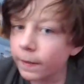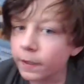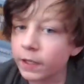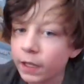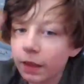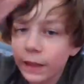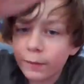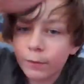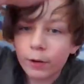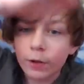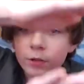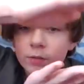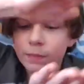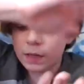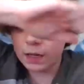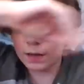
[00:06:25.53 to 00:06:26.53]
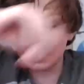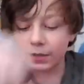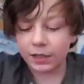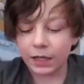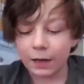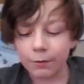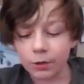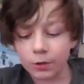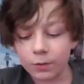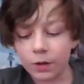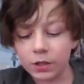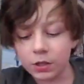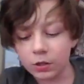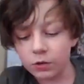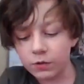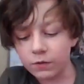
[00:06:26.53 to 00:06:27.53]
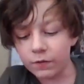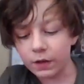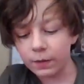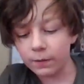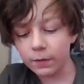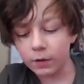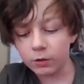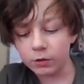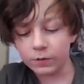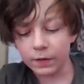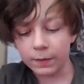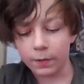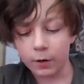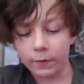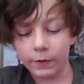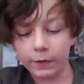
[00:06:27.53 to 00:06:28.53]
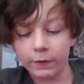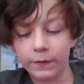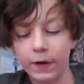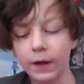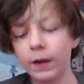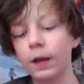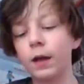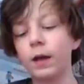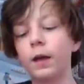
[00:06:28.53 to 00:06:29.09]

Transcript: Get like one of those medium sandwich ones, those fit perfectly fine.